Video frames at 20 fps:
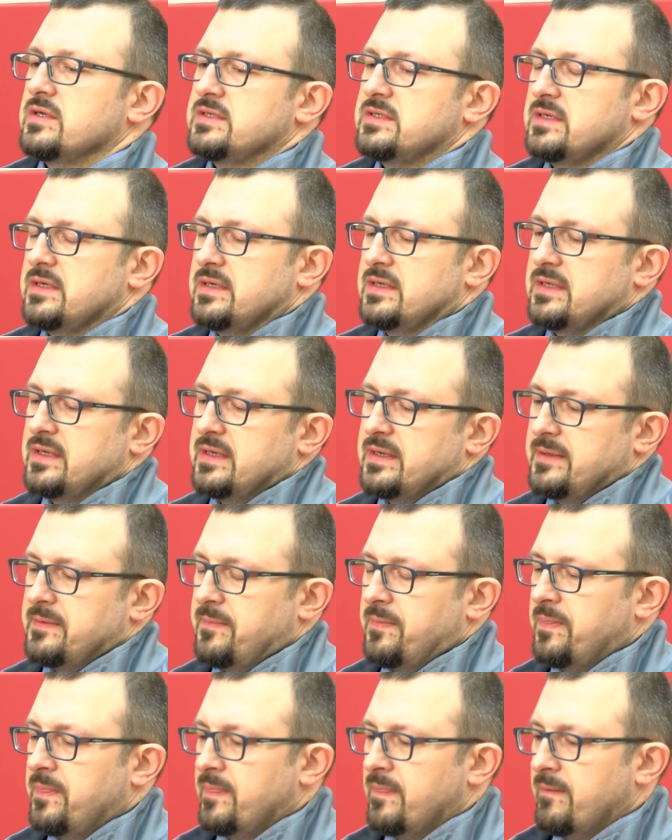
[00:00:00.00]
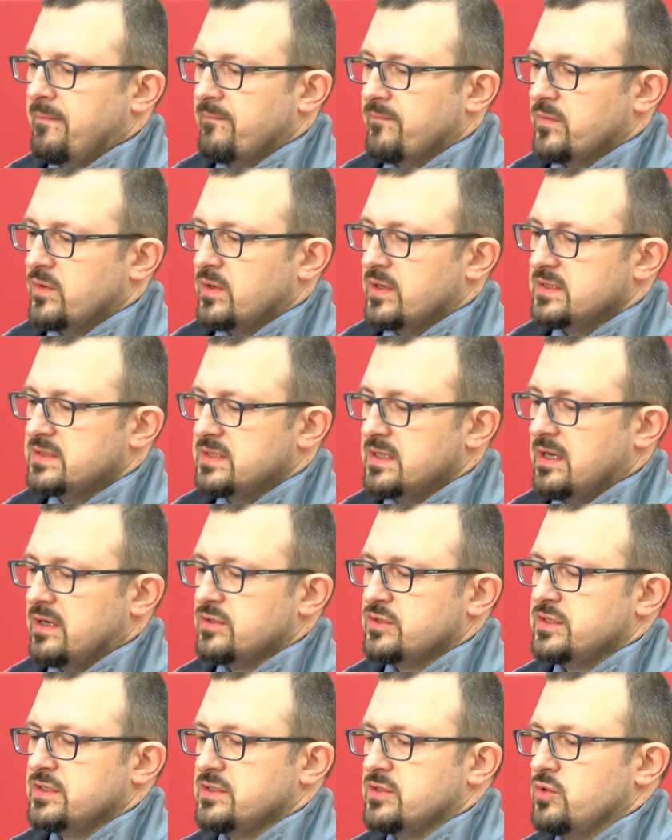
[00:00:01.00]
see uh, gonna see how
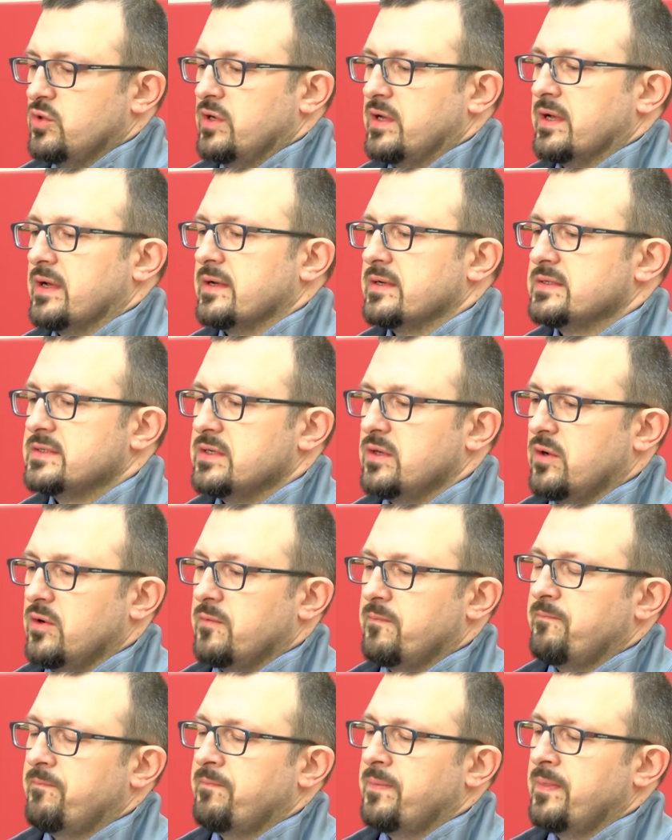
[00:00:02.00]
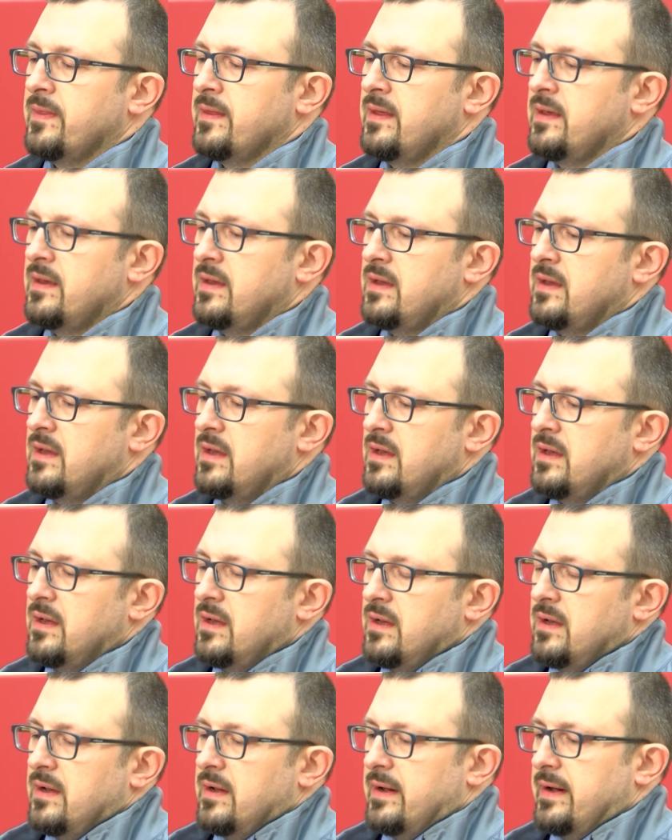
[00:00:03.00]
she's doing. So,
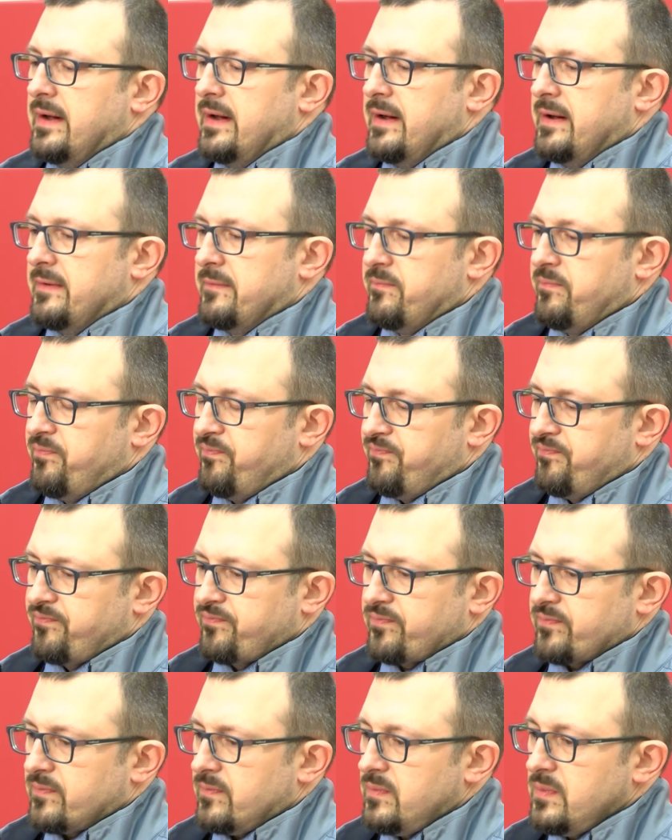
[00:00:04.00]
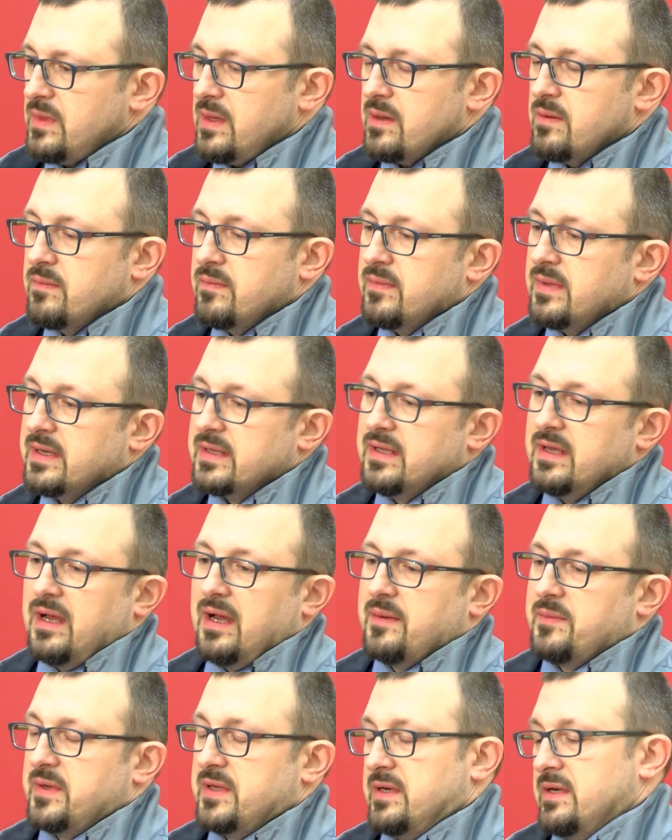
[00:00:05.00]
uh, but yeah,
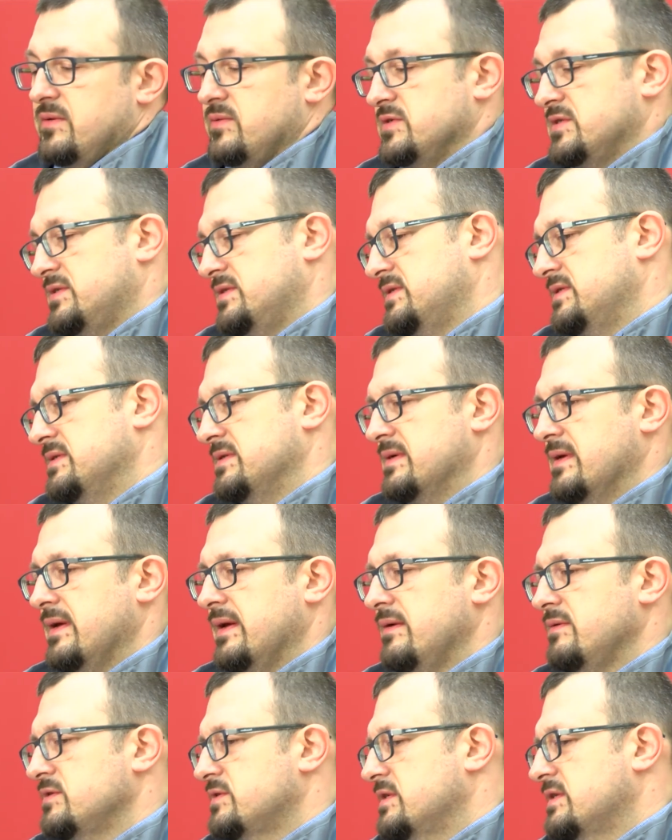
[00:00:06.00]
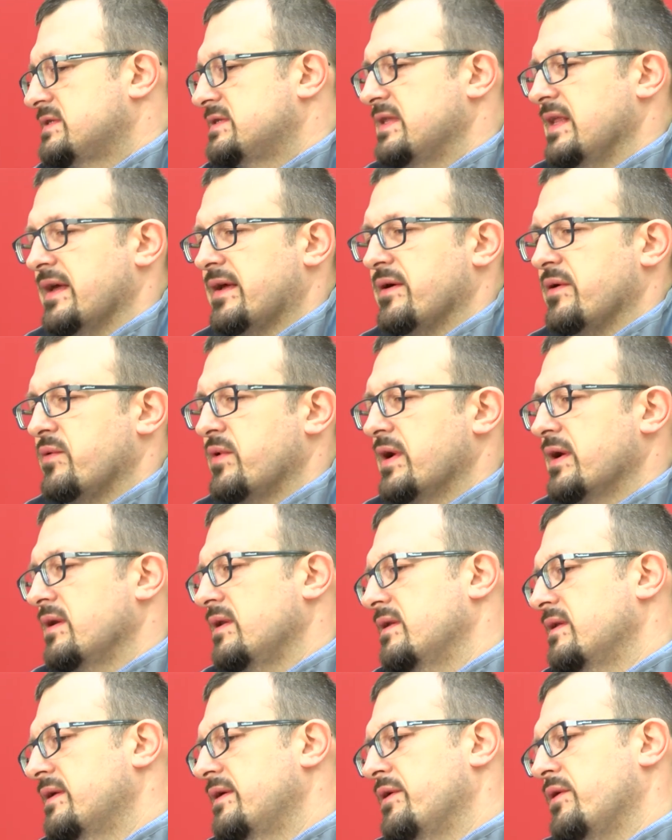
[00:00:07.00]
I mean, it was it was just like a
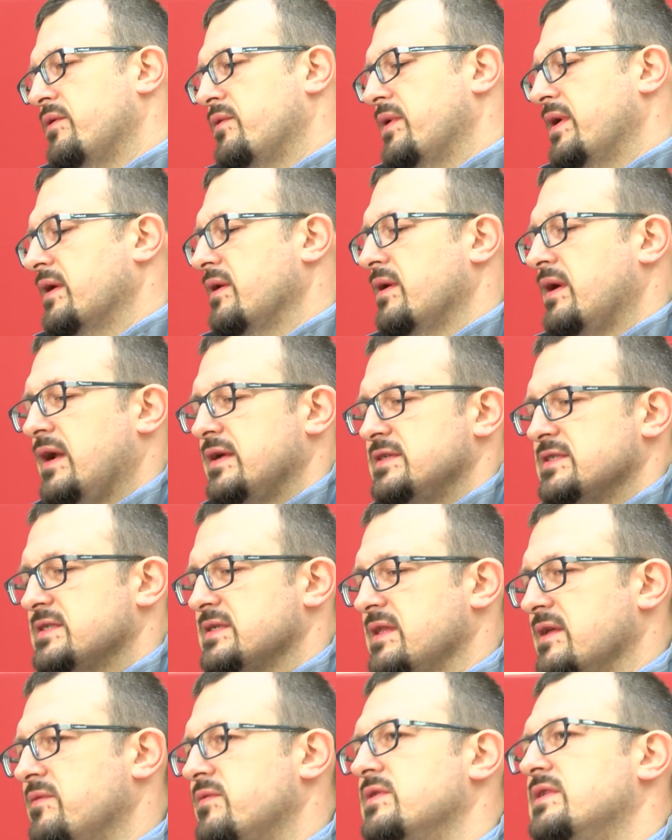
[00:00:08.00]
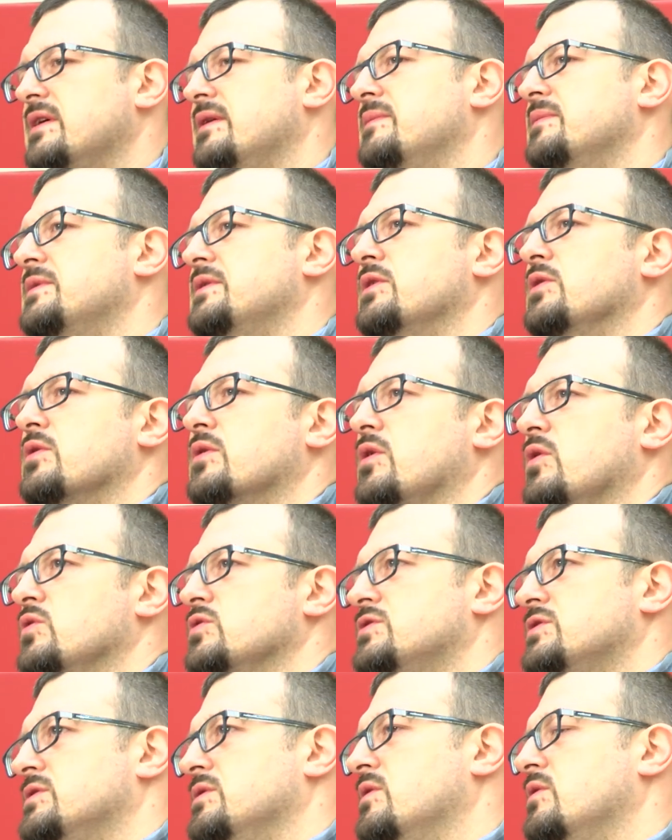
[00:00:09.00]
regular, you know, regular. I just lived with them, you know,
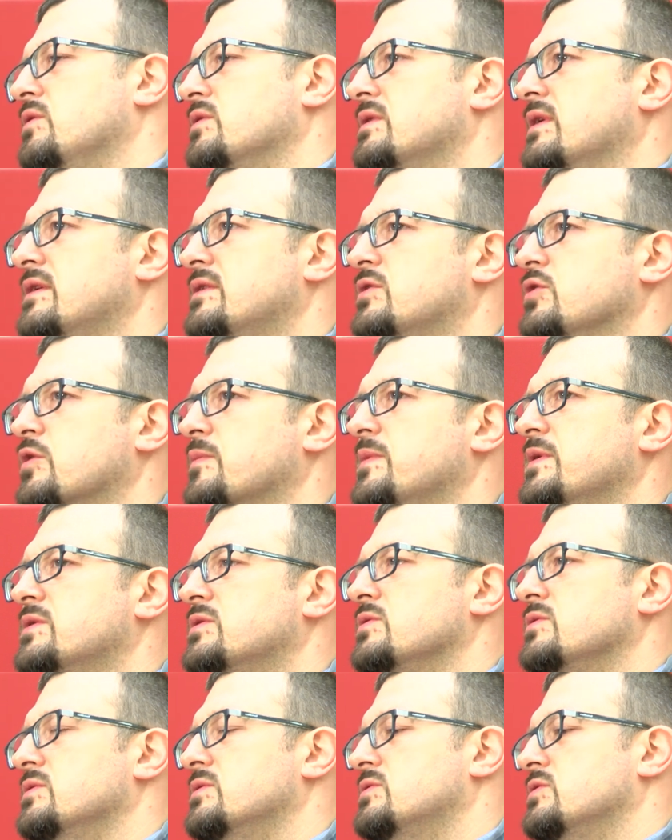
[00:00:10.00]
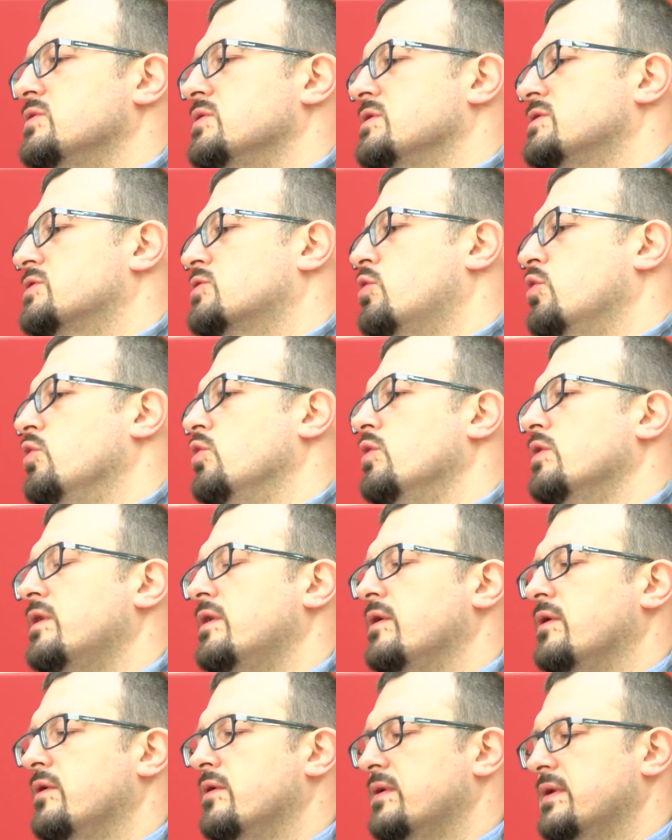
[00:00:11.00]
coach. You know, they took me to to the school, you
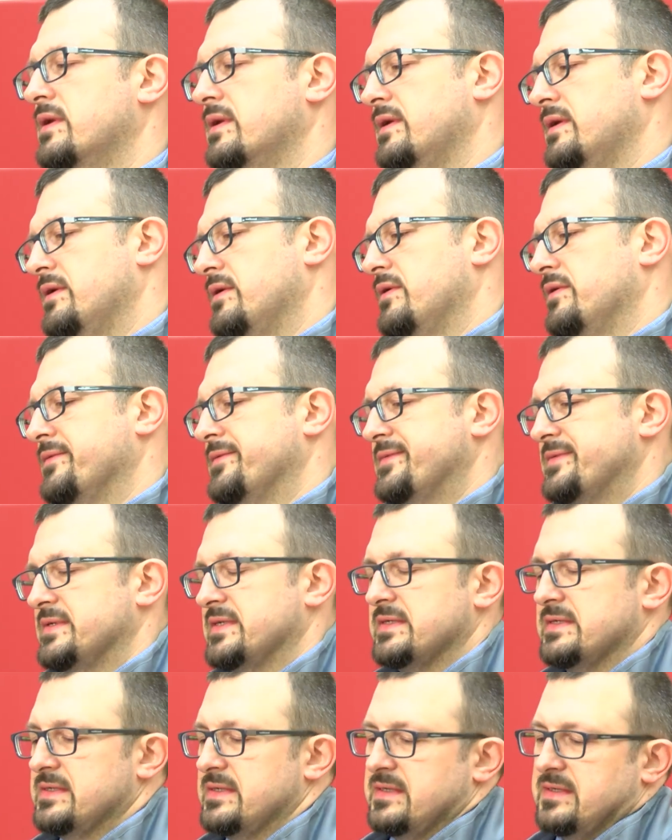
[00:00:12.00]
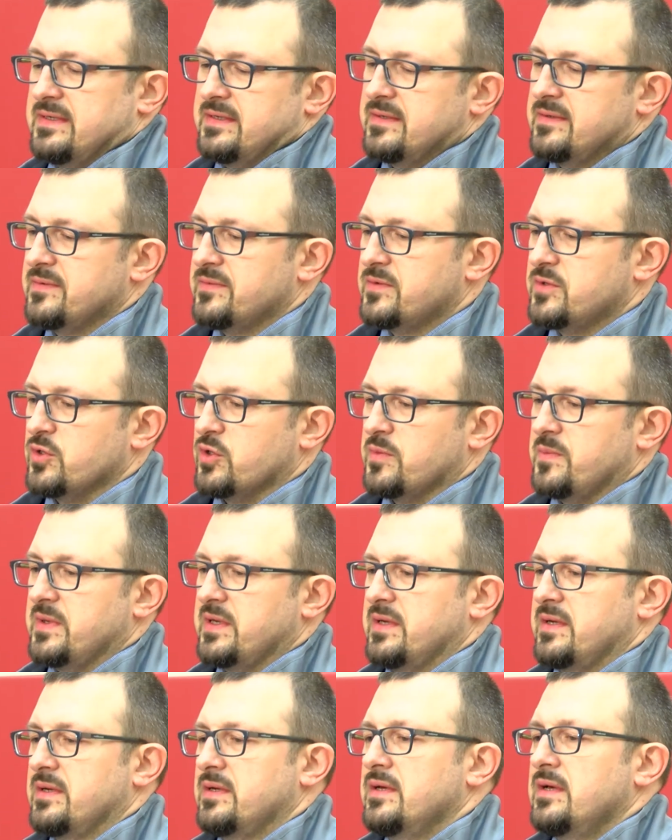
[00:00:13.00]
know, and you know, they, they took
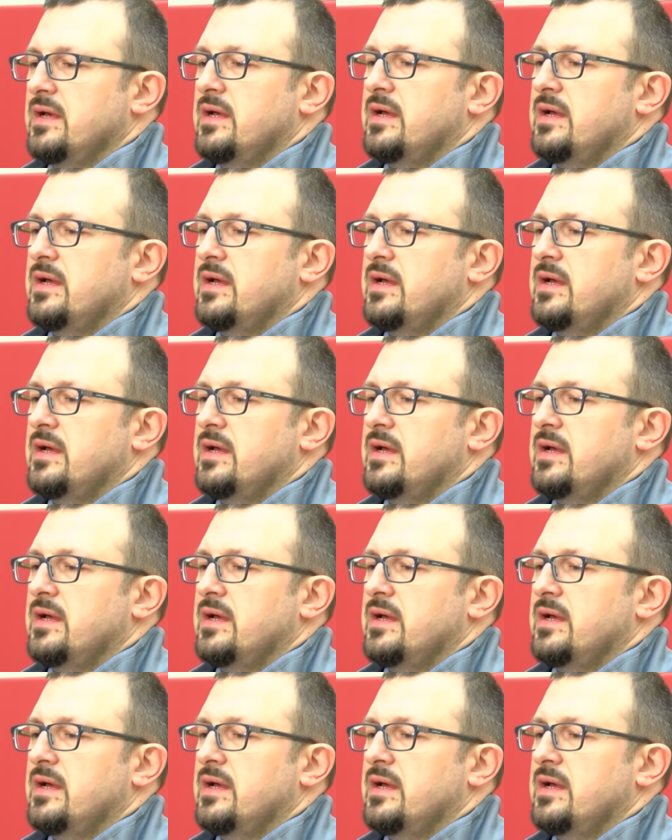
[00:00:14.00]
me